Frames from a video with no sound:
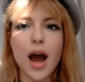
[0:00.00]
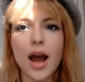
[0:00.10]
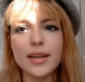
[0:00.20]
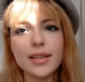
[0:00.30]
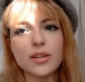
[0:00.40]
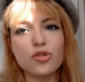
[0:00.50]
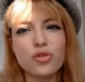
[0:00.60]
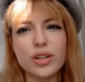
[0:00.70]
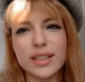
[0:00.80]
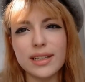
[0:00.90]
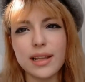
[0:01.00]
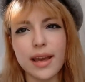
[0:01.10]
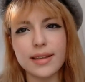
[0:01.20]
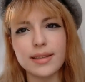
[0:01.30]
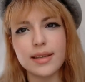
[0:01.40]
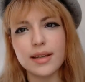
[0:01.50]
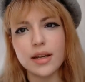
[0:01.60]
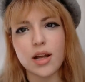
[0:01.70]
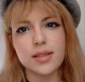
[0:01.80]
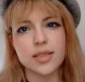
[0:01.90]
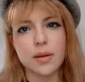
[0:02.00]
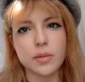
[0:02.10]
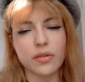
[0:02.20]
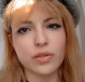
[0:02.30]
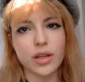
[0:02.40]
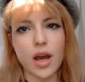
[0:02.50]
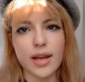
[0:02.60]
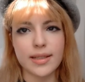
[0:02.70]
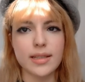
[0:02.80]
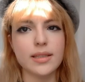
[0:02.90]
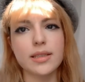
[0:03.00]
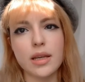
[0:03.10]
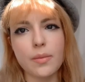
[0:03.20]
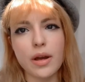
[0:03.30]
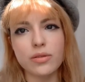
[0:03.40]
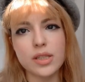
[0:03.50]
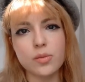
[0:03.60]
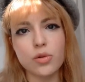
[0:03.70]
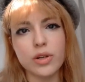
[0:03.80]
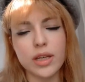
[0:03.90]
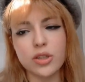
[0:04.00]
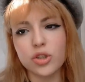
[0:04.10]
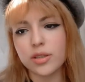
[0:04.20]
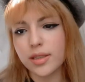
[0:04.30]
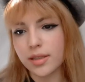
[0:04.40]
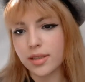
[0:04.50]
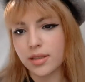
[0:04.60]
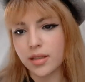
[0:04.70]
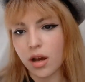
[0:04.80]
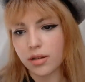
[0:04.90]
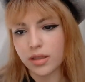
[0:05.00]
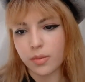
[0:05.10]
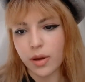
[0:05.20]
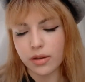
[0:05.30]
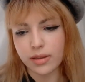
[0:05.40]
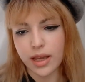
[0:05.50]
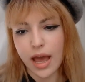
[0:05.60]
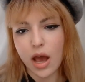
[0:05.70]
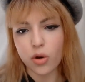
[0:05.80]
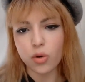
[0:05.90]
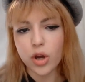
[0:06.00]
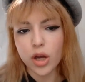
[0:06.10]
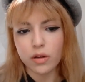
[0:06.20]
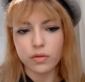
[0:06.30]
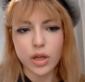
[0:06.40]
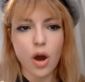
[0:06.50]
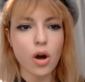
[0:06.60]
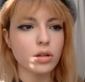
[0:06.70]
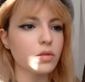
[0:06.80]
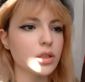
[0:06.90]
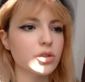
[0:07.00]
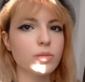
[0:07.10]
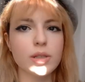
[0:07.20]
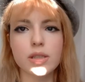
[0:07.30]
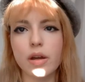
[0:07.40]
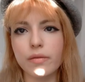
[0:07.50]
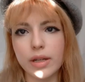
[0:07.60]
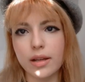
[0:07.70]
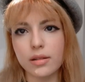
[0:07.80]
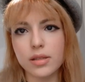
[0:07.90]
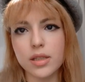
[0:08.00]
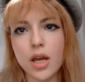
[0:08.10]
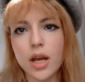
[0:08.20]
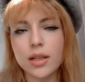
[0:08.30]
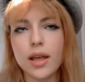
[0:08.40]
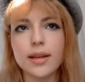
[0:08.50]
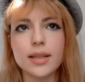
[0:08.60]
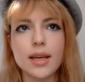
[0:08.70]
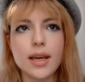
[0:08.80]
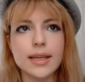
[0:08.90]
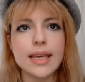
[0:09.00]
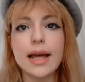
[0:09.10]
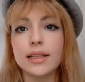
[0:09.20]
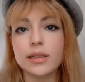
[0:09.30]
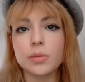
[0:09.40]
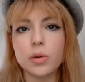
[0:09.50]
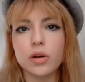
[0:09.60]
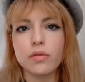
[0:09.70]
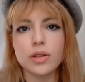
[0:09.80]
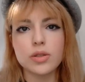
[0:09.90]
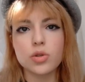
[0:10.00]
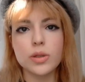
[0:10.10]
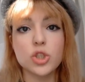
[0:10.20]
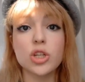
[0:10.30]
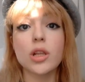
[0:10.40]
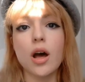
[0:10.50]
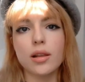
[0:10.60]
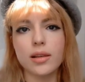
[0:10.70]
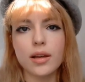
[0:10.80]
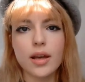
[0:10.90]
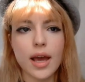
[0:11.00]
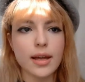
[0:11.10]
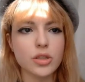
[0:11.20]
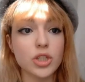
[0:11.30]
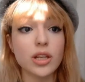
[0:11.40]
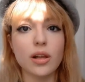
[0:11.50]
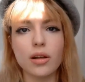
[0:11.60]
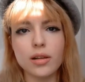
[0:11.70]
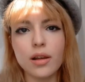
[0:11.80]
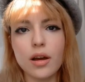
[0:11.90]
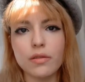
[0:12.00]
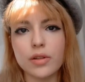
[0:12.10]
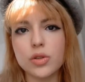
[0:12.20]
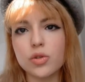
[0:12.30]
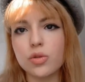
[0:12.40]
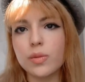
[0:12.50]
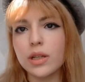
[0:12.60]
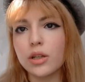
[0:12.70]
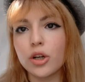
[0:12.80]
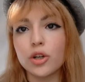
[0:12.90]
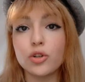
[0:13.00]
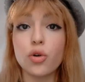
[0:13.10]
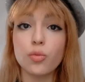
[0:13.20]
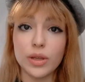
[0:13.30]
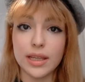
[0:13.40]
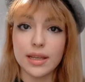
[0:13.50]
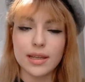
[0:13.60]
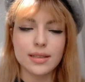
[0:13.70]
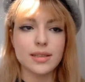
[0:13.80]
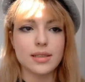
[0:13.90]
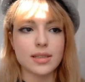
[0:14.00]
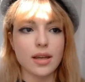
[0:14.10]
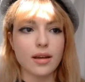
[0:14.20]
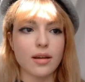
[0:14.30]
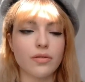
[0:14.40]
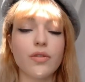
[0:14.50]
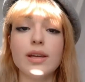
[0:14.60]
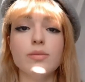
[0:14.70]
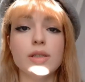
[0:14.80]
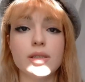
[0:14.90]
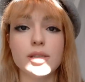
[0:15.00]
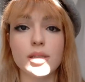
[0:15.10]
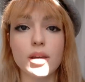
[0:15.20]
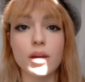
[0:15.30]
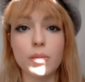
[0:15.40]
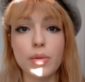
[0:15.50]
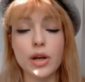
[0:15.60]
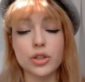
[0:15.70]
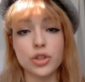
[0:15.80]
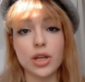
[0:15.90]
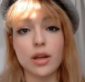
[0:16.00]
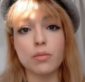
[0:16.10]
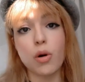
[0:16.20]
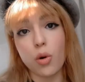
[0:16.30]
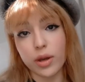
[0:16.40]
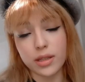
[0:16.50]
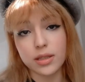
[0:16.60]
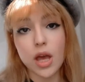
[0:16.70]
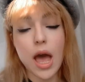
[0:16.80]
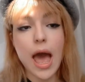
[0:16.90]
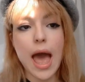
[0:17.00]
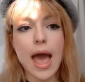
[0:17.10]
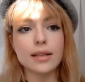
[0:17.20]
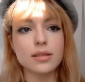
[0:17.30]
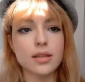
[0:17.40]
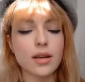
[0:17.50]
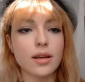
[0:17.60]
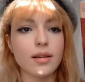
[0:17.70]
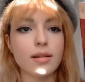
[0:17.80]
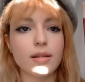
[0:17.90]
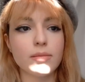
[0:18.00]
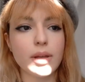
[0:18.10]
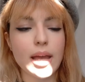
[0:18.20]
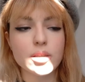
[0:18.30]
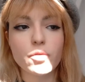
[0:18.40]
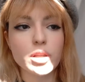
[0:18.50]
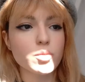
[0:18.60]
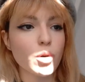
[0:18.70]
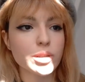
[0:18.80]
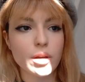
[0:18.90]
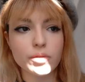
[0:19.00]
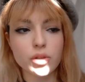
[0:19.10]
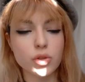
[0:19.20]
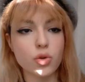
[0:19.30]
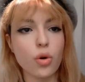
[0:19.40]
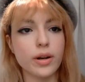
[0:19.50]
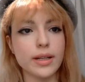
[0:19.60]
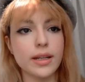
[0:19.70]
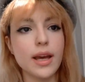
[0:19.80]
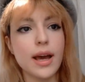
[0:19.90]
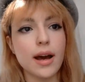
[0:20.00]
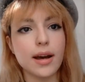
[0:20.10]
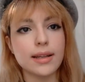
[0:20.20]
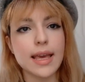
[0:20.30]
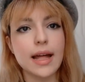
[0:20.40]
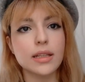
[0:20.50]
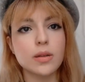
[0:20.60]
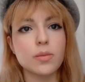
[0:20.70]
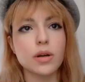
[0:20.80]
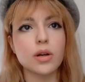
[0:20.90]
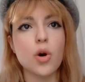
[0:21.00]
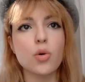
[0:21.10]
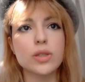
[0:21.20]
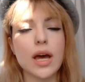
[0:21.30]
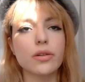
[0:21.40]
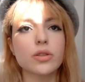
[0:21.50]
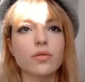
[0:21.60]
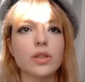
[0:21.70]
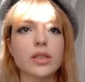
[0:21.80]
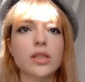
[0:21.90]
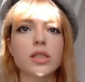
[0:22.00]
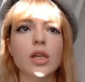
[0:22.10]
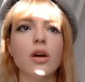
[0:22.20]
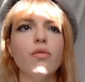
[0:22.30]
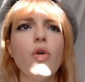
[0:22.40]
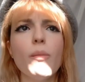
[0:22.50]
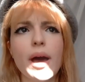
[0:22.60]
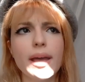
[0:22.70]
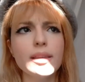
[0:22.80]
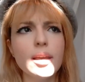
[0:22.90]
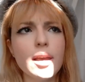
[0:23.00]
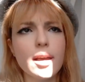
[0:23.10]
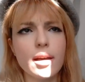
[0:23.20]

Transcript: I really like the concept of the identity about this book. It just talks about how we all want to be someone else. Like Galip wants to be Jalal, and Jalal wants to be Rumi, this famous Persian poet. And at one point of the story, Galip goes out with this woman.